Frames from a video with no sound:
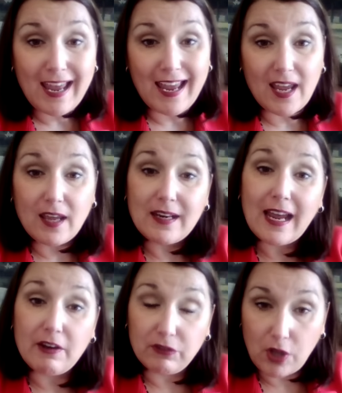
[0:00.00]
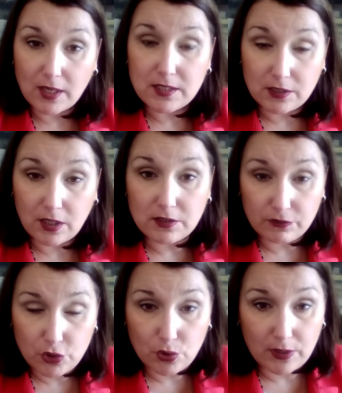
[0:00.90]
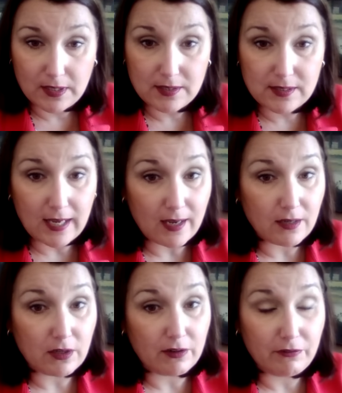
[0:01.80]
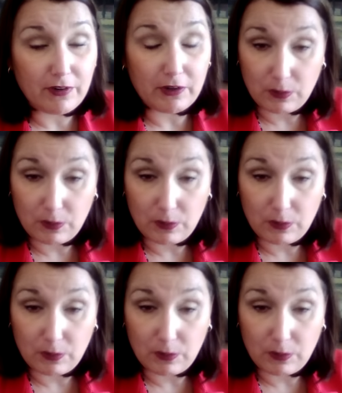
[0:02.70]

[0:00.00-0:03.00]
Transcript: and have lots and lots of choice and are very